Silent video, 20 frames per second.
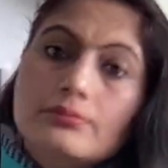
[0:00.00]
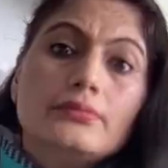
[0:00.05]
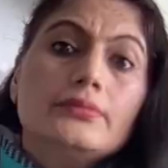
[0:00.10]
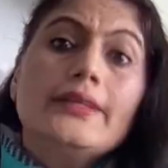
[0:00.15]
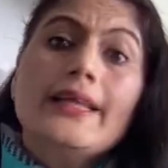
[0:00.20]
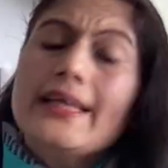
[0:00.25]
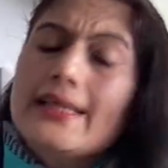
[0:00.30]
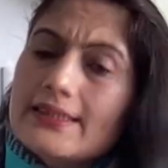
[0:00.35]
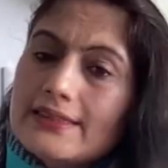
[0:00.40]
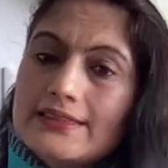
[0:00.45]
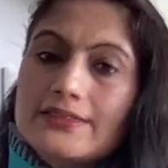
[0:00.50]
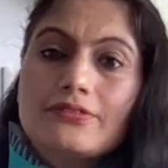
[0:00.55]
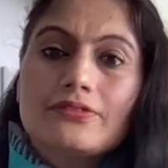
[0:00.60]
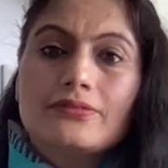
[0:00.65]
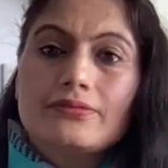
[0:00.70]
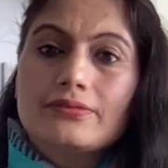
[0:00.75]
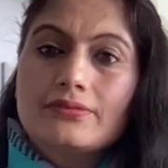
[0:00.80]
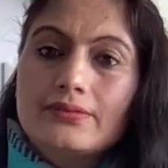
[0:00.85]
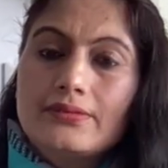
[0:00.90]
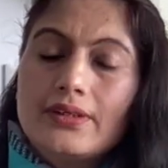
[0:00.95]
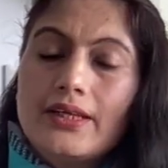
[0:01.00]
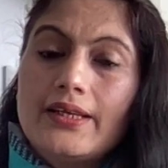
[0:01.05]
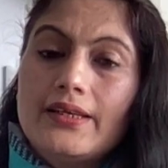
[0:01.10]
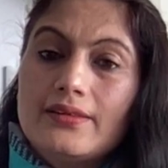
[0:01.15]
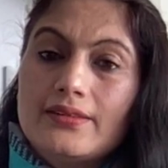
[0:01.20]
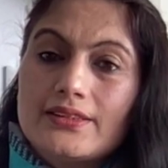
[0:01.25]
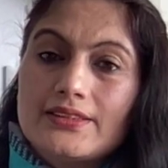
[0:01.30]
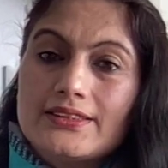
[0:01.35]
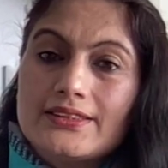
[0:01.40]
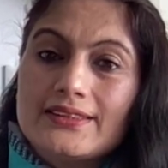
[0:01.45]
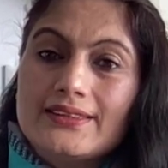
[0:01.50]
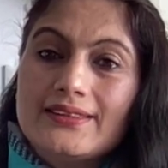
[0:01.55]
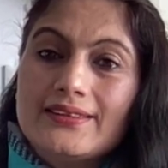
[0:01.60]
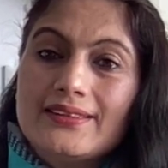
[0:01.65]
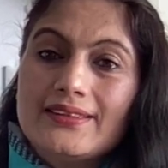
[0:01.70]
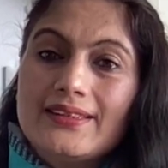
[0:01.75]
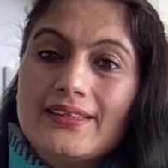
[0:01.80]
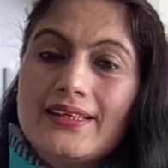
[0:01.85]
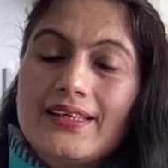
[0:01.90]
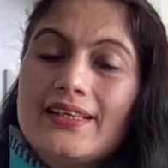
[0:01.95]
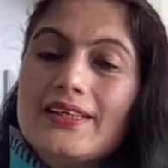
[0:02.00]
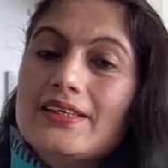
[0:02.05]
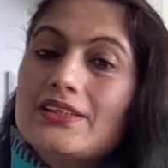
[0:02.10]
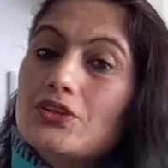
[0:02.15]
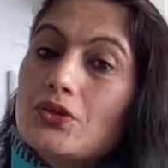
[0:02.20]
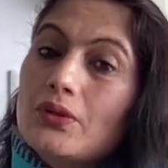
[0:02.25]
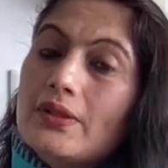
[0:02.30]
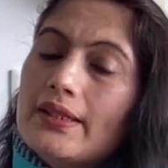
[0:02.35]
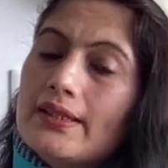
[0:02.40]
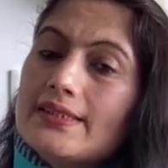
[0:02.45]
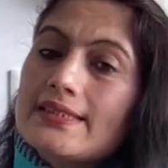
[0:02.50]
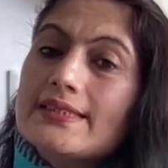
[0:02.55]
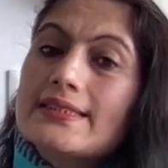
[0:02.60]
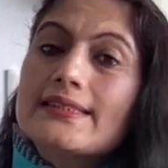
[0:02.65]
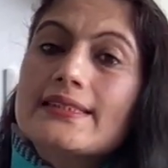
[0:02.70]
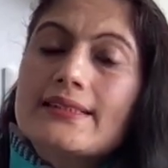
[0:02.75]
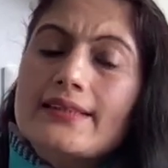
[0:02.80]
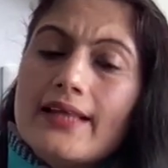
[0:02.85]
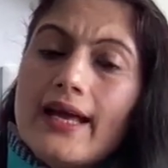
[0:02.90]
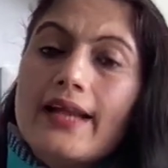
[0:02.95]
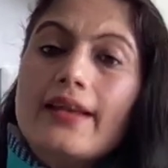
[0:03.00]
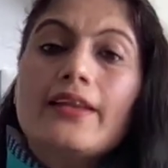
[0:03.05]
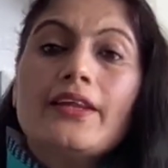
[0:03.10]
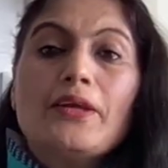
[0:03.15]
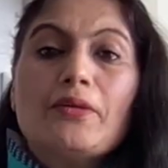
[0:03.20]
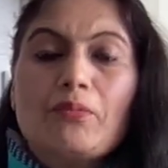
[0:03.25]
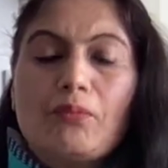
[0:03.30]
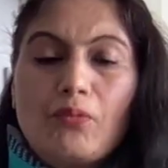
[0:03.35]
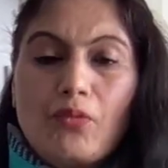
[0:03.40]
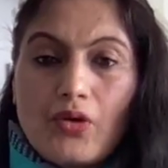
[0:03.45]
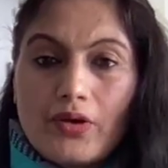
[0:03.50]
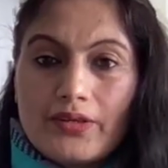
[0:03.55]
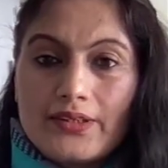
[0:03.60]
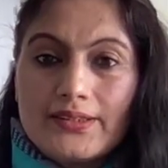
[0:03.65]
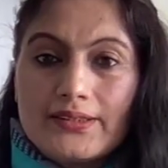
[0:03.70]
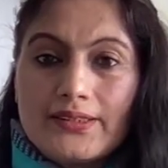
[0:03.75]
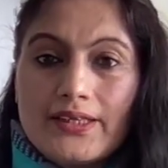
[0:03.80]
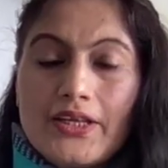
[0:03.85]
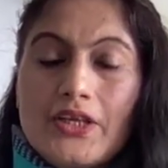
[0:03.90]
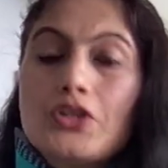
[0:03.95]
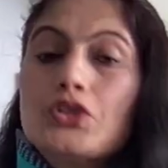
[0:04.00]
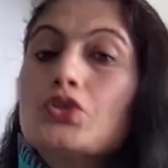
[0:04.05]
negative energy. So this is that important.